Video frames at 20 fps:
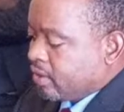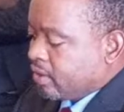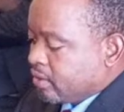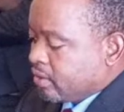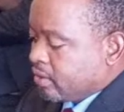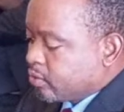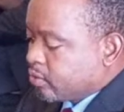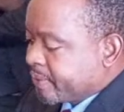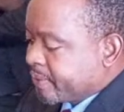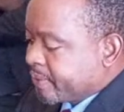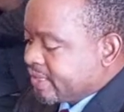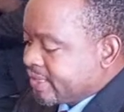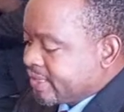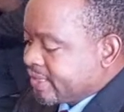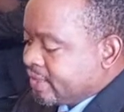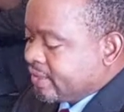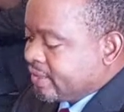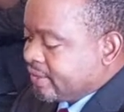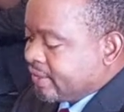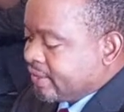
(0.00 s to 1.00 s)
to
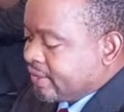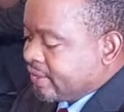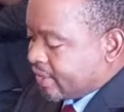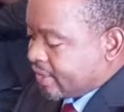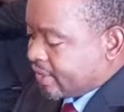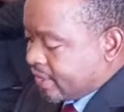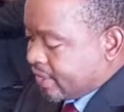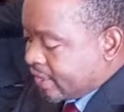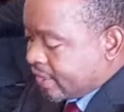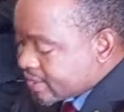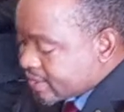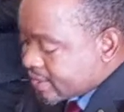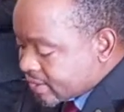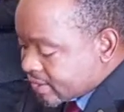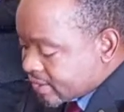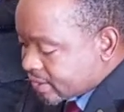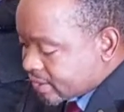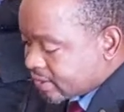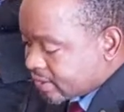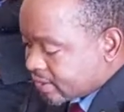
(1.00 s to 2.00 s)
present their case
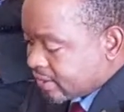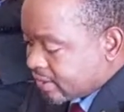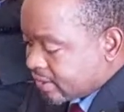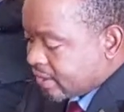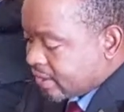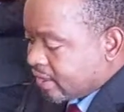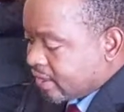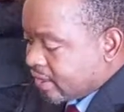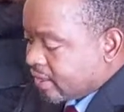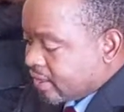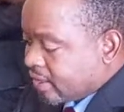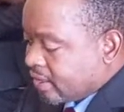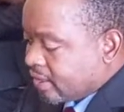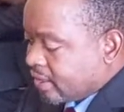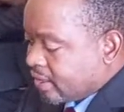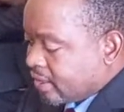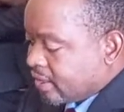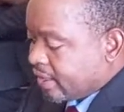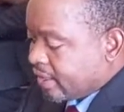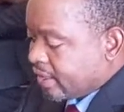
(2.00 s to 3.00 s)

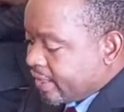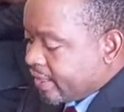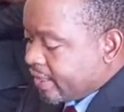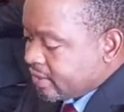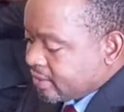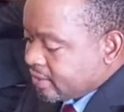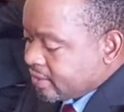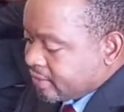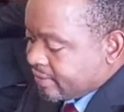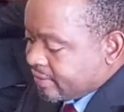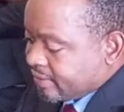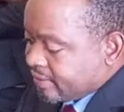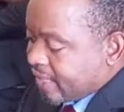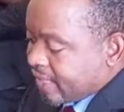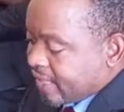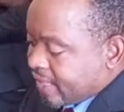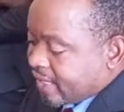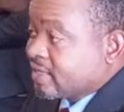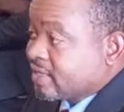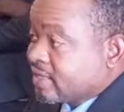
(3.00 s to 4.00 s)
and their
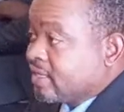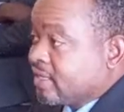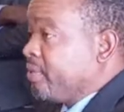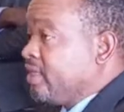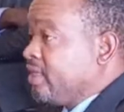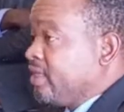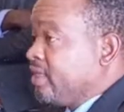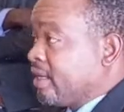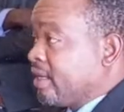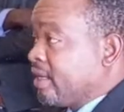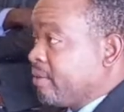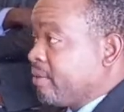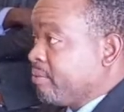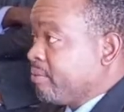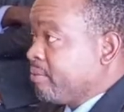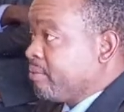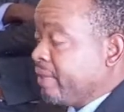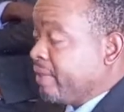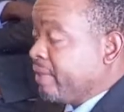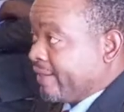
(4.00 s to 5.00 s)
cases will be determined
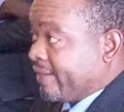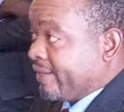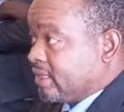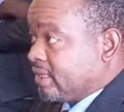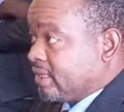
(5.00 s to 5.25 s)
on merit.